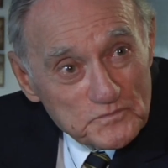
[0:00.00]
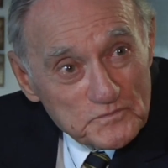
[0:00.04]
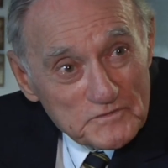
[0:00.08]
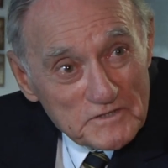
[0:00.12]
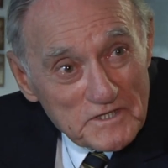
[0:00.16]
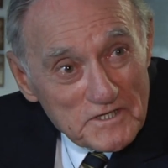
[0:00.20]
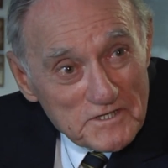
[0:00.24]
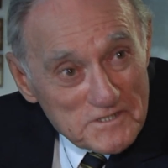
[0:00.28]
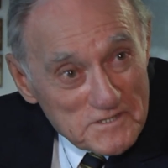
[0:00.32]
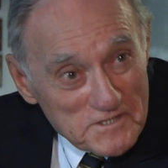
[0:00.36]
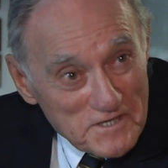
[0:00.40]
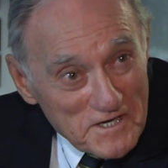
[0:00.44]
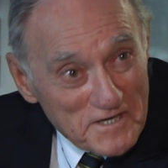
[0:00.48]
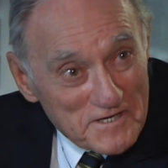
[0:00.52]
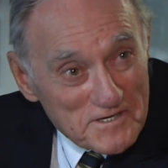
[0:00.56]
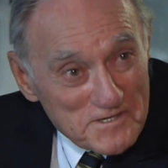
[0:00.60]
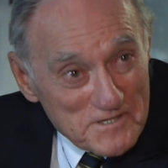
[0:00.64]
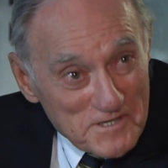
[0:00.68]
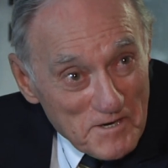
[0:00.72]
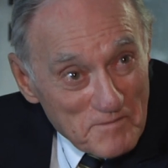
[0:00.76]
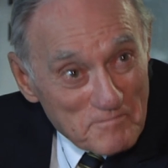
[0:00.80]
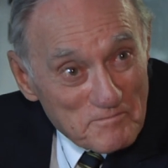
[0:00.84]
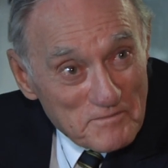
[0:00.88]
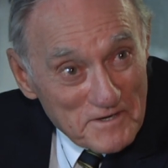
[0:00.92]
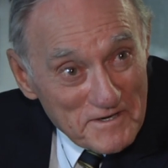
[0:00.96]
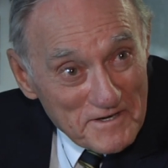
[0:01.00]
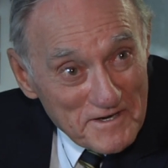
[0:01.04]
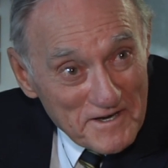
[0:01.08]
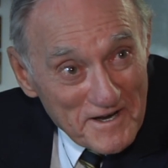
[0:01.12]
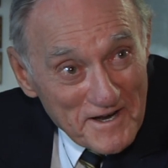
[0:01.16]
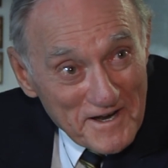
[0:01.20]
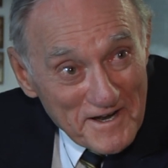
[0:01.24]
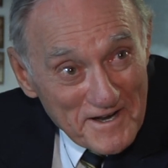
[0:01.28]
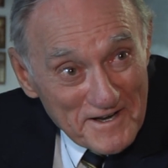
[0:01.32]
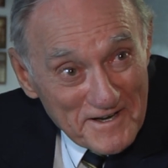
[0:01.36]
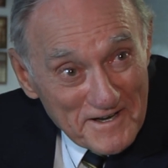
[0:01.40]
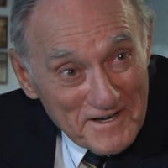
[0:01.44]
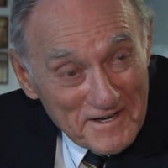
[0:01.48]
birthday, the war was
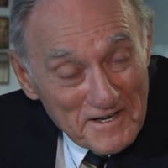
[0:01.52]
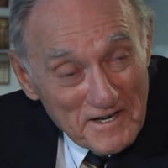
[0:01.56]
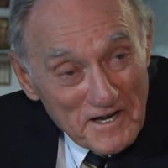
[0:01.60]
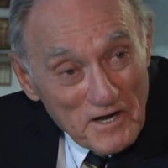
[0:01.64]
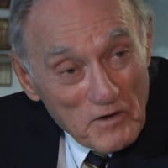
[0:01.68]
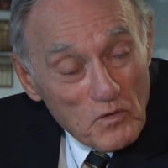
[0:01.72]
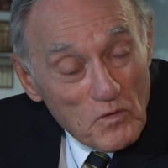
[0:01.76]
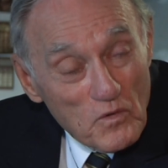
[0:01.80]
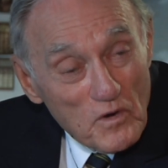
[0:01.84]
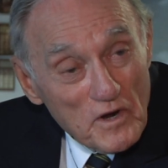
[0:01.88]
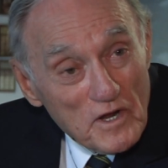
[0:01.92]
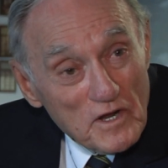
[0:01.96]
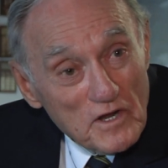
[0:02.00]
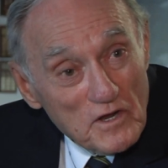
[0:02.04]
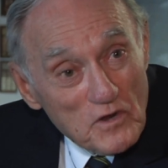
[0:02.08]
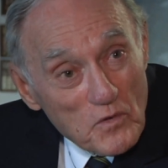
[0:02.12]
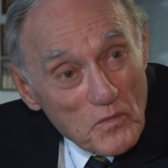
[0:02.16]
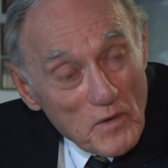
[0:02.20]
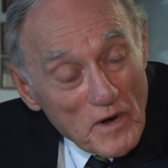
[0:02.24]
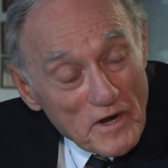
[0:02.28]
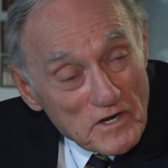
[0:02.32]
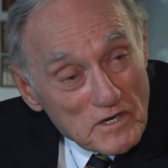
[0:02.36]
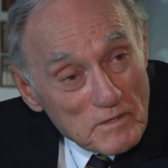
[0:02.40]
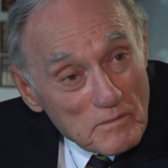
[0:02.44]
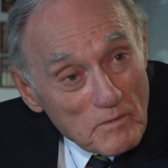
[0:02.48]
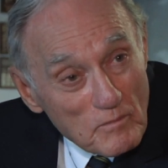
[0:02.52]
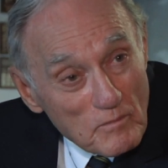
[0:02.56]
at its peak, and she